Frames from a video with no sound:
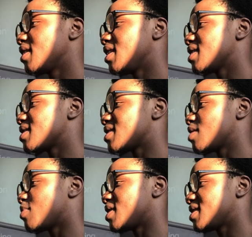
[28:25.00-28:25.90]
Here's the
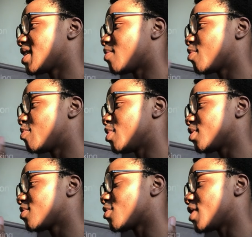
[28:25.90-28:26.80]
step-by-step
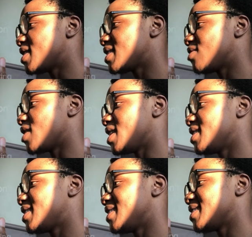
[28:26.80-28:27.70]
build for SA
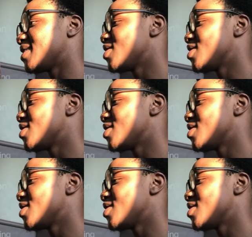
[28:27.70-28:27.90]
realities.